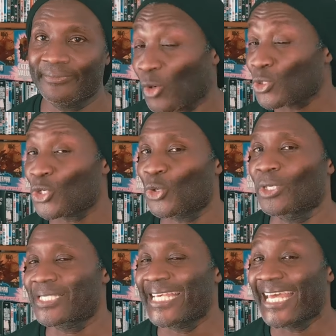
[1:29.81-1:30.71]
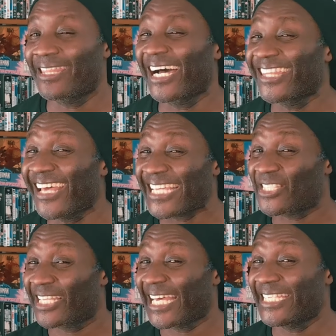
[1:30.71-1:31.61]
I also gotta say that I
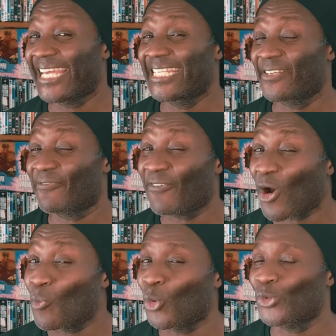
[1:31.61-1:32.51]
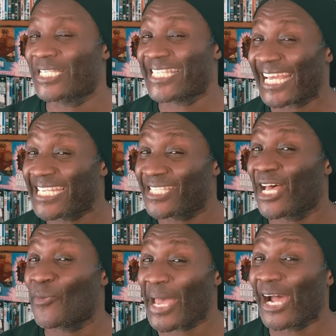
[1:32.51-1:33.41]
liked Gladiator far more the second
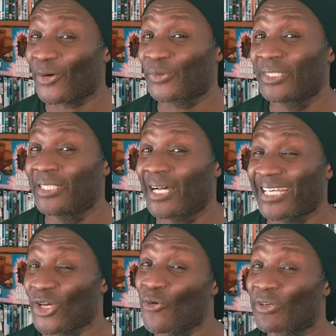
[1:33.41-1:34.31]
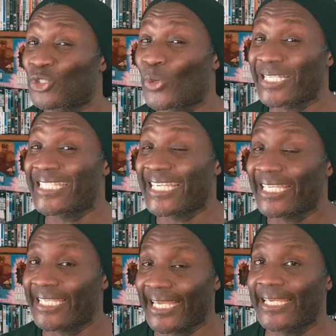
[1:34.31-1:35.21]
time out and over
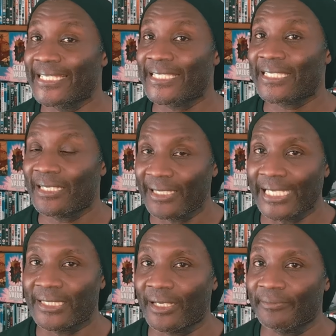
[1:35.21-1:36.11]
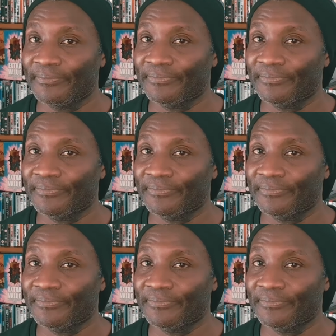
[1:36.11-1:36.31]
20 years later.